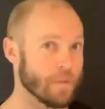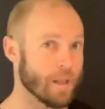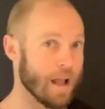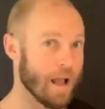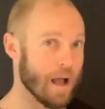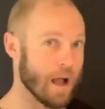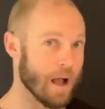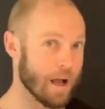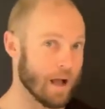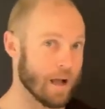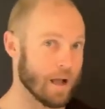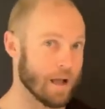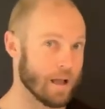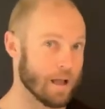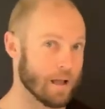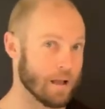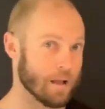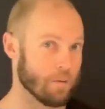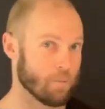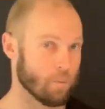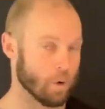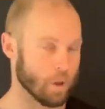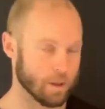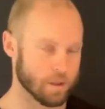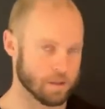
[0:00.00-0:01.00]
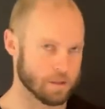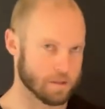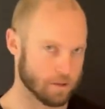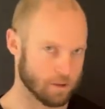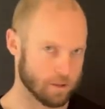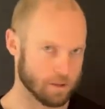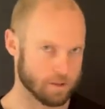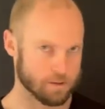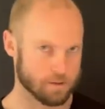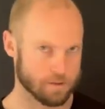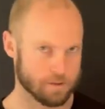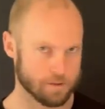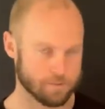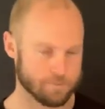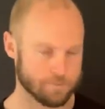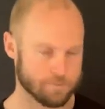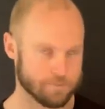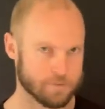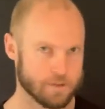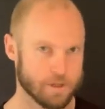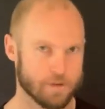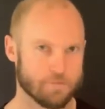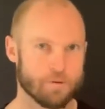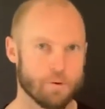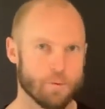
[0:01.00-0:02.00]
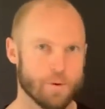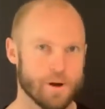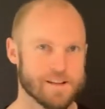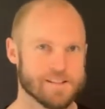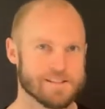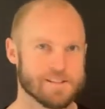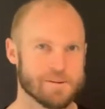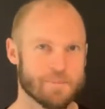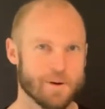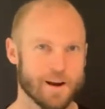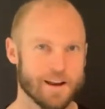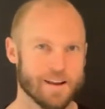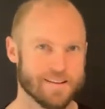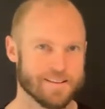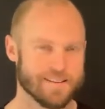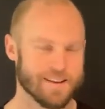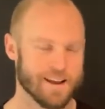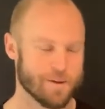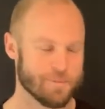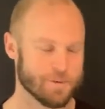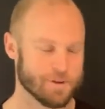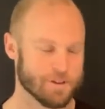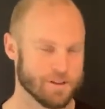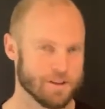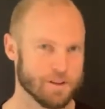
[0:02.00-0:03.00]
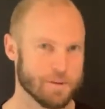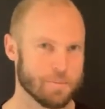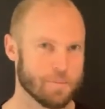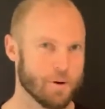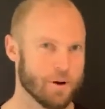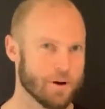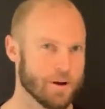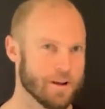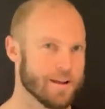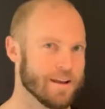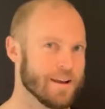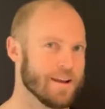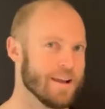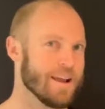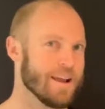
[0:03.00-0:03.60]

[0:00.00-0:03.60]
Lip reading: there's different ways to break it down within the body.